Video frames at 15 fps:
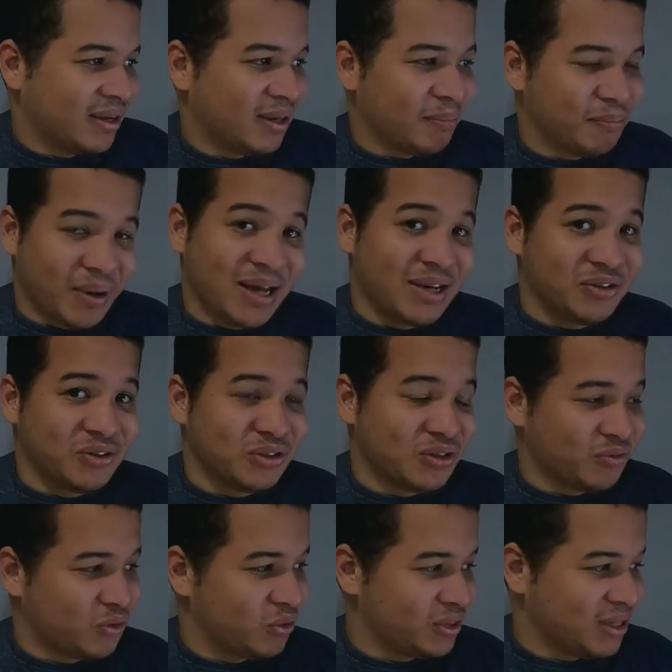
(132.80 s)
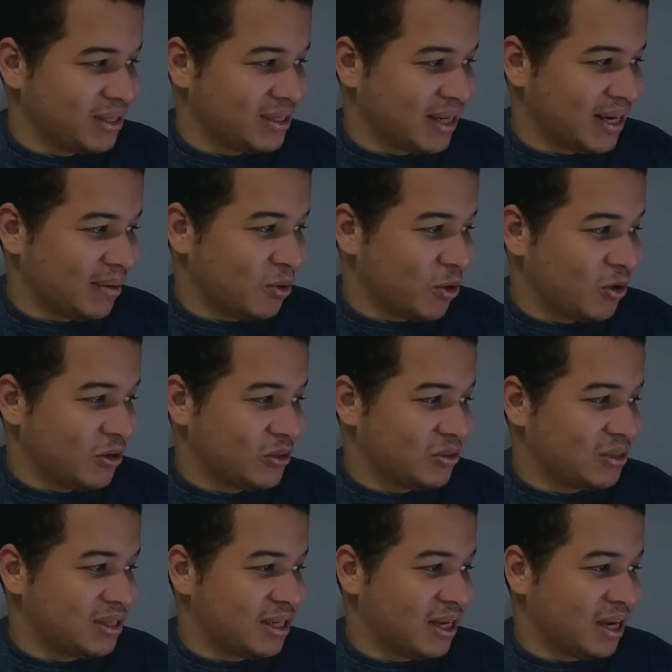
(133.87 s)
bad news, of course, is that I'm
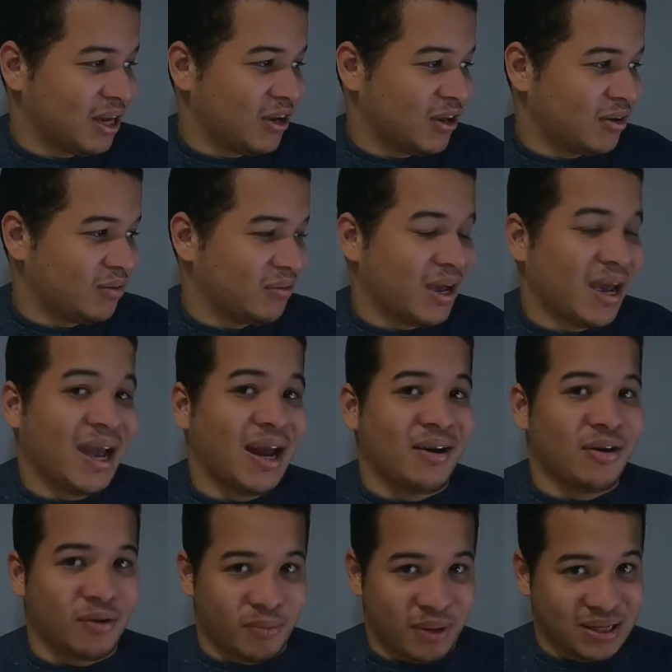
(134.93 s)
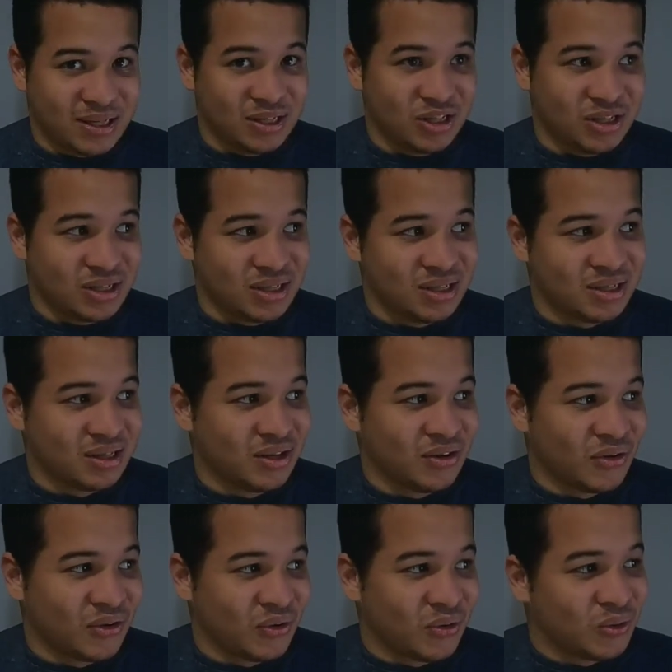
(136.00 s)
also seeing a lot of error messages.
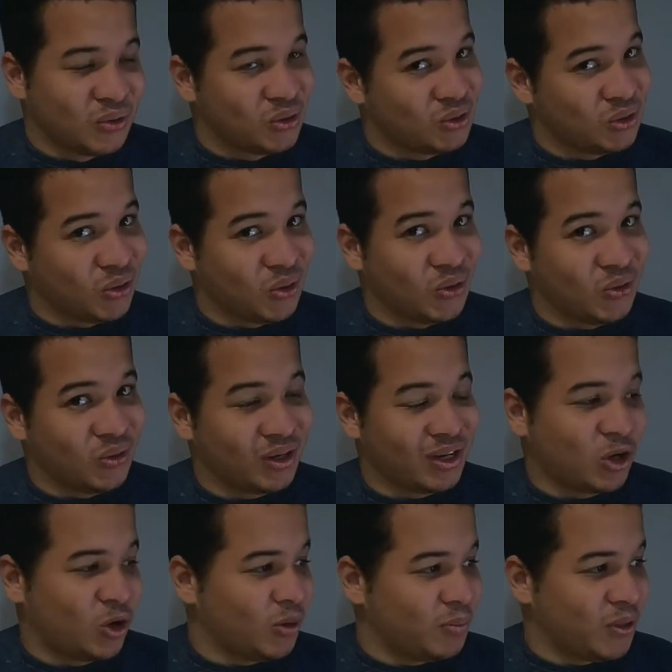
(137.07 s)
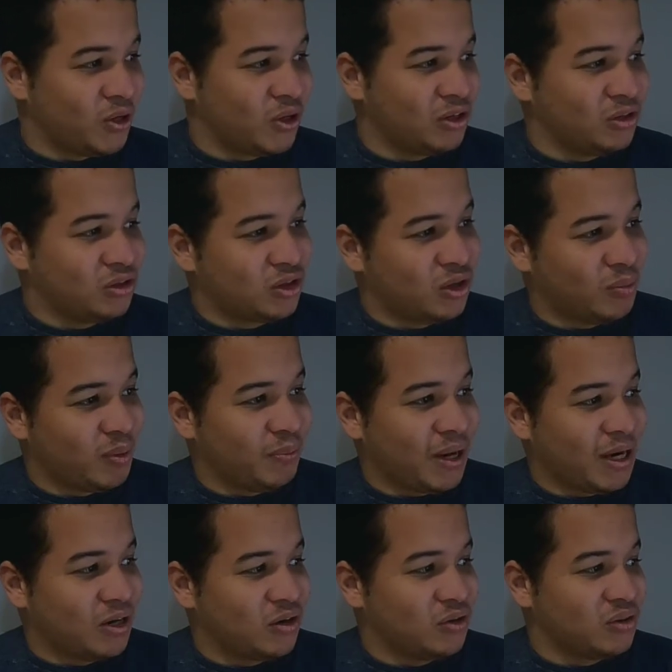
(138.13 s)
So could be good news, could be
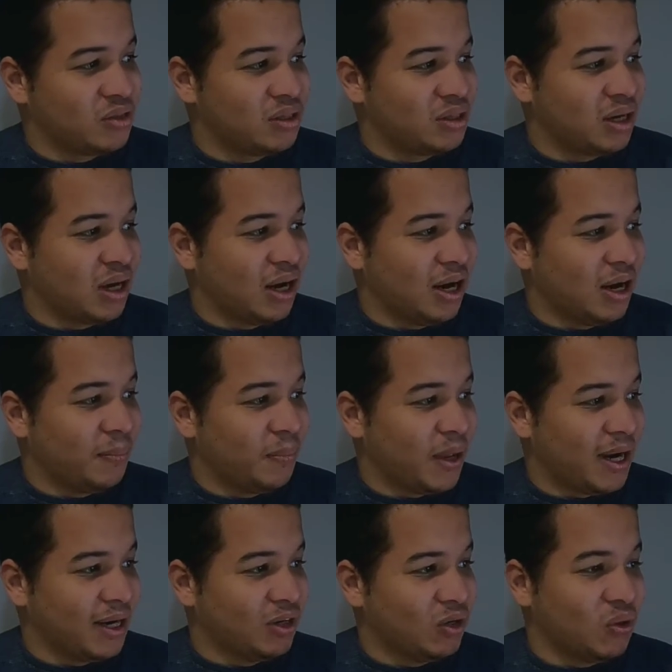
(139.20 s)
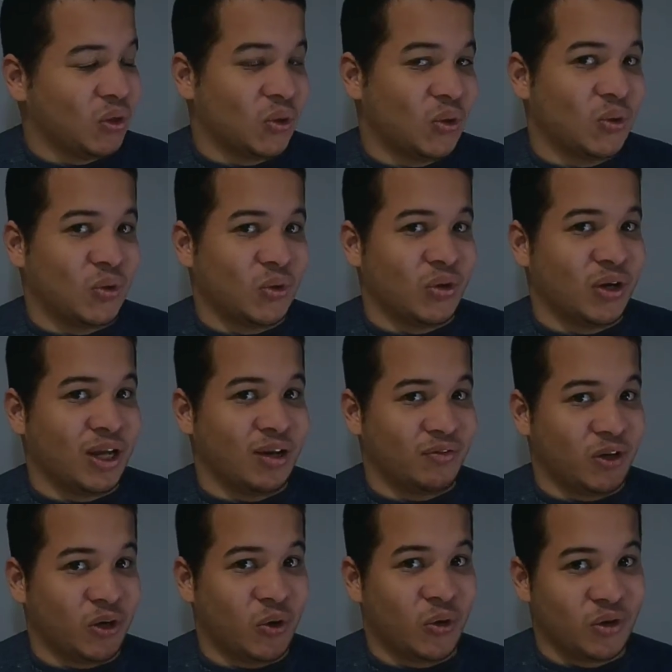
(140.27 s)
bad news. I don't know
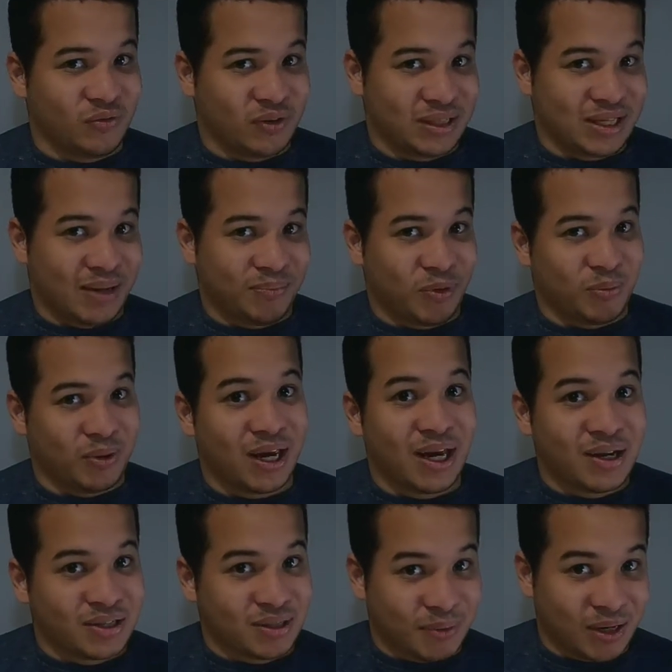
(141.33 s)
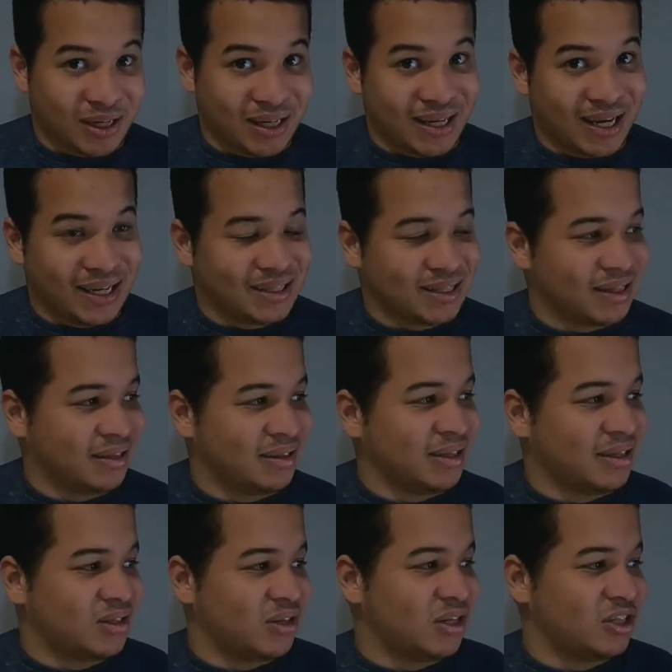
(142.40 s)
if the owner of this laptop cares about data
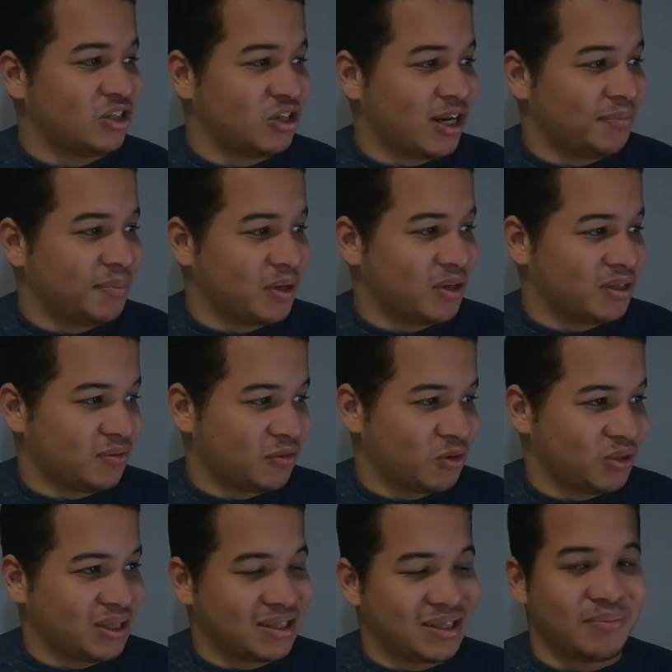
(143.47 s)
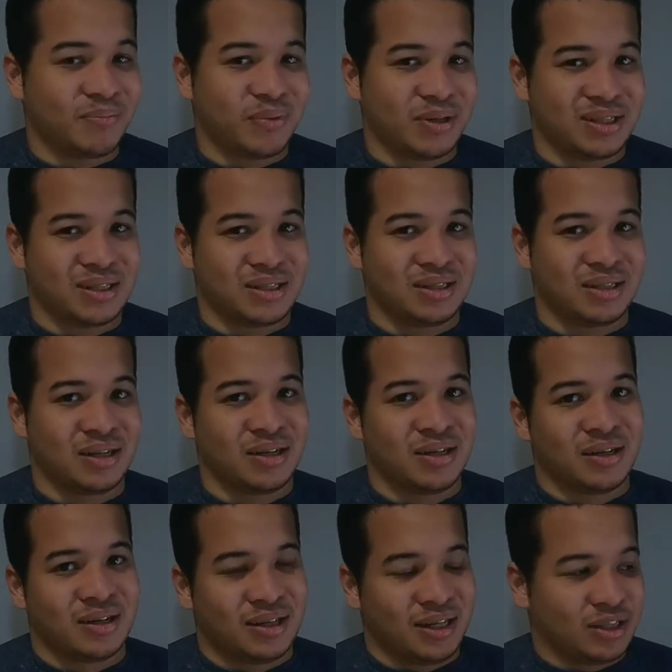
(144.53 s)
that's on this drive, because of course the simplest
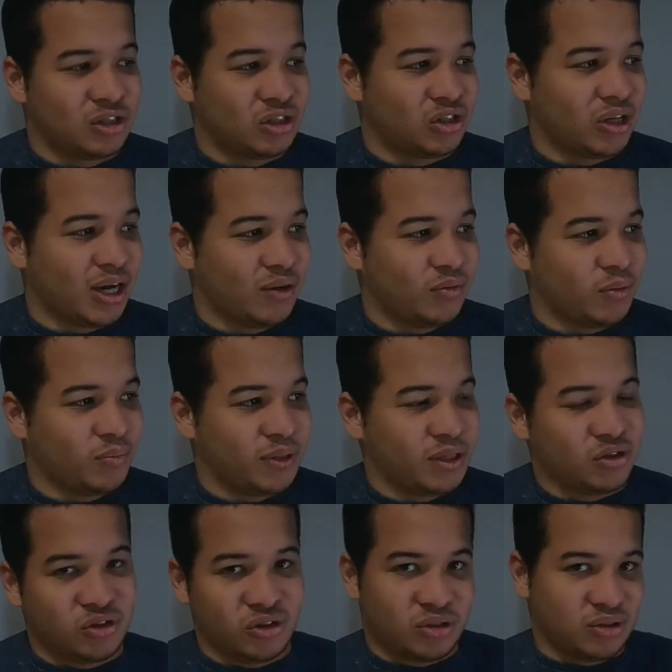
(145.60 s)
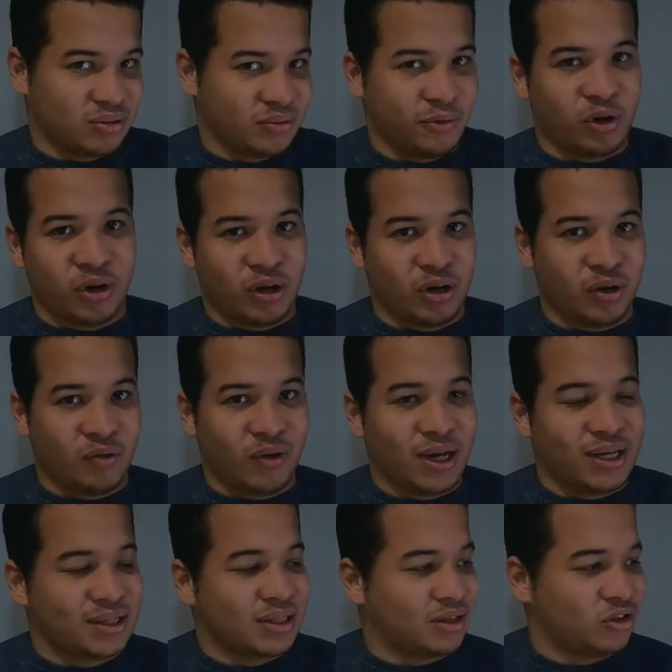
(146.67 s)
thing to try would be to just
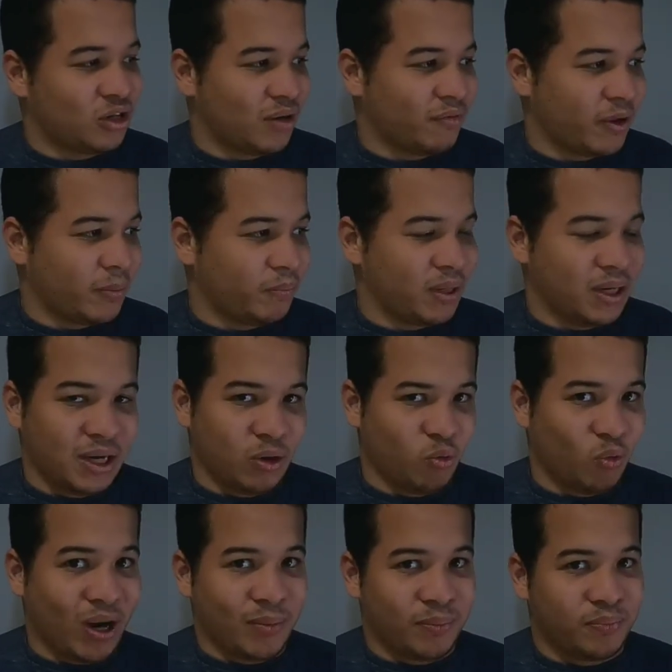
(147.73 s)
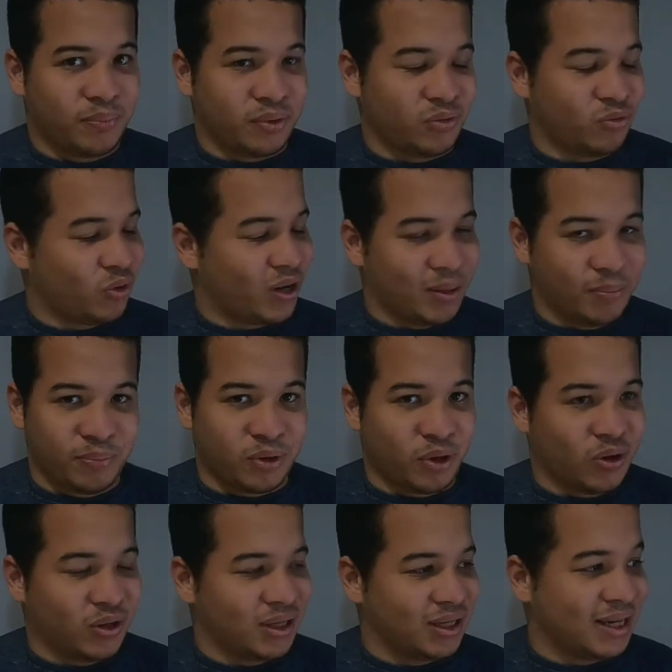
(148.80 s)
erase the drive completely, wipe
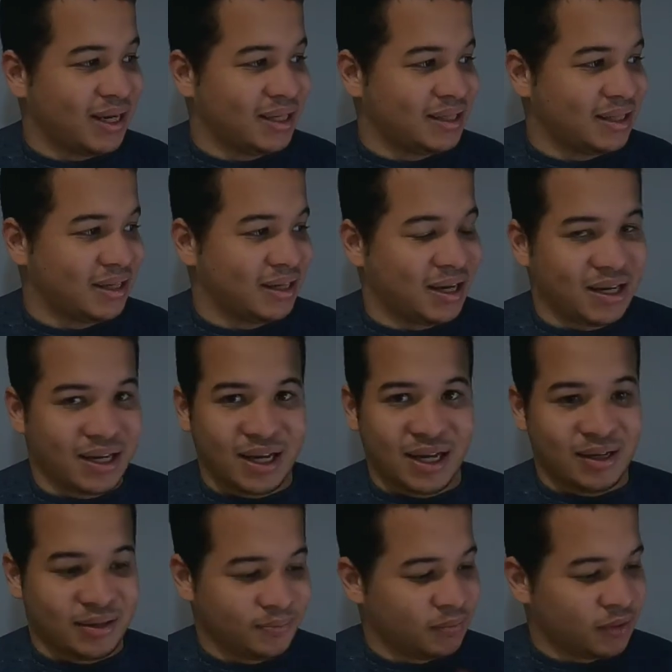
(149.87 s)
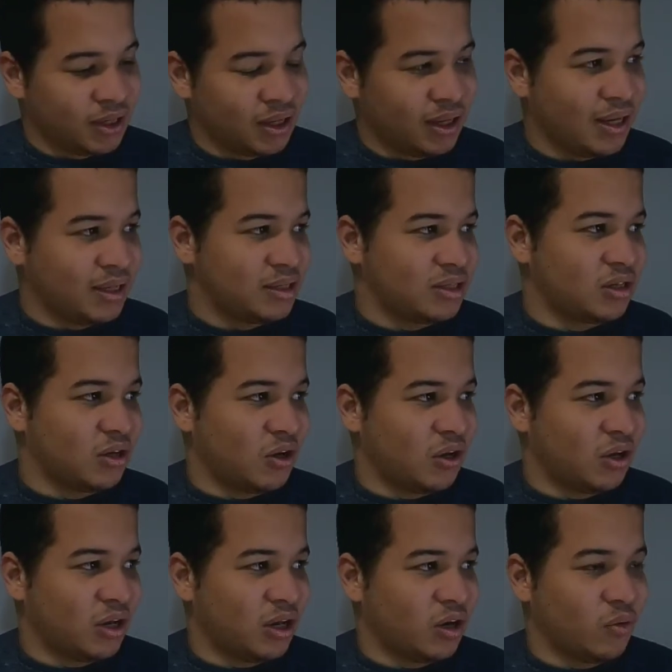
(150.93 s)
all the data, and then
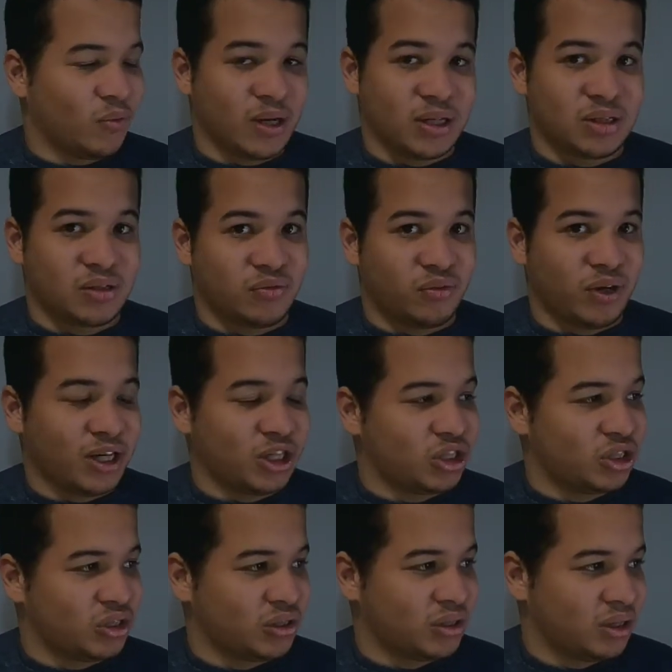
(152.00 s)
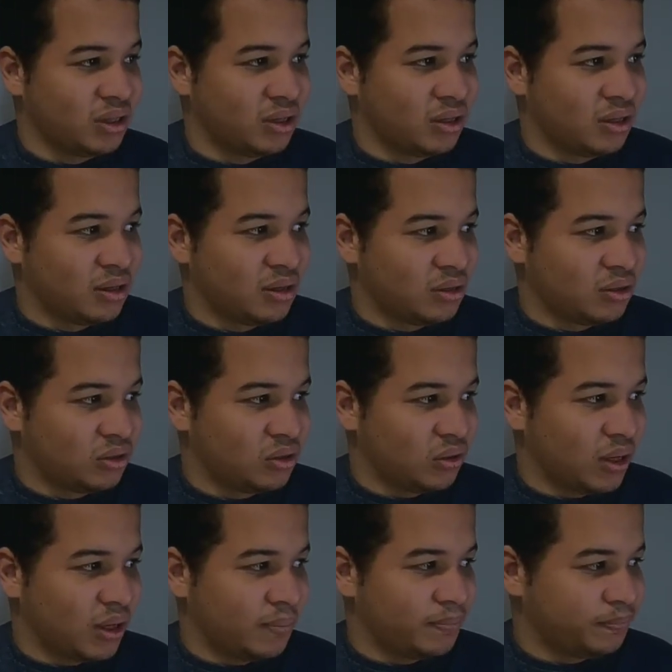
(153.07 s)
install an OS fresh.
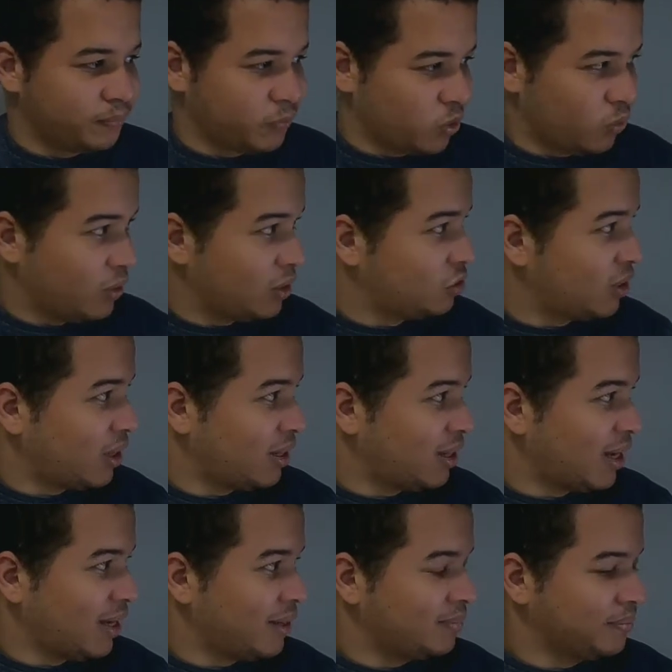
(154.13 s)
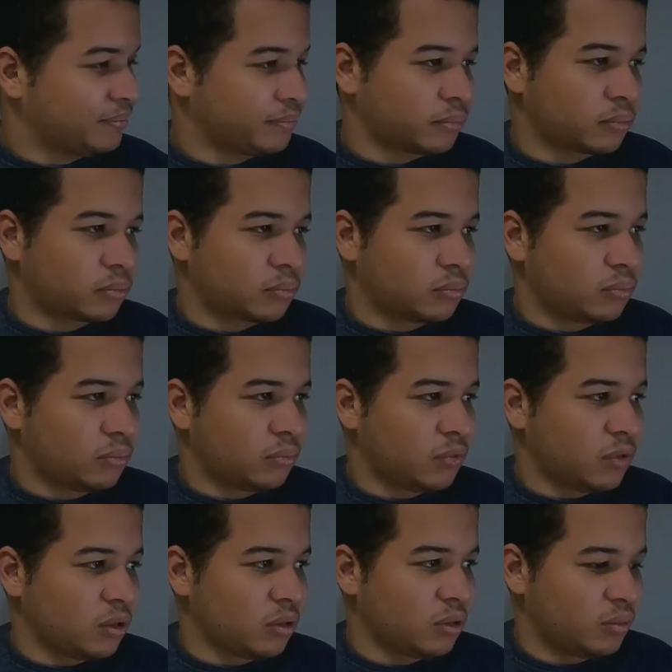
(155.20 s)
So we can try that.
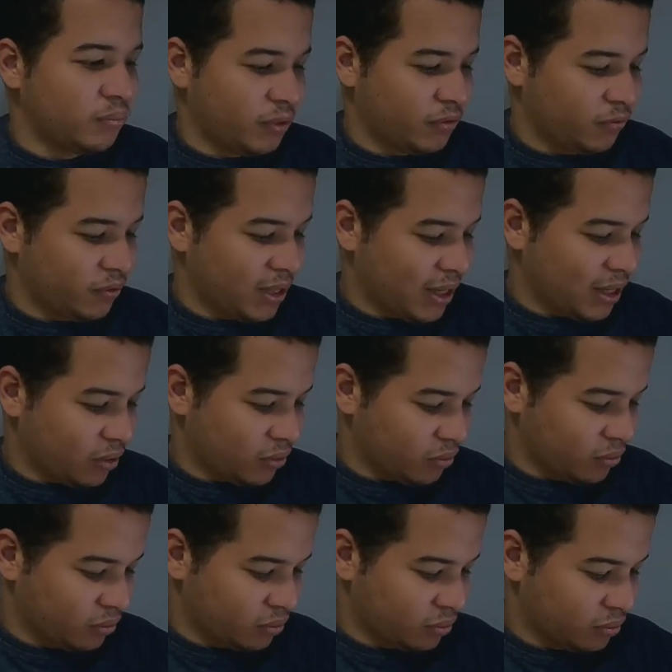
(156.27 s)
But for now,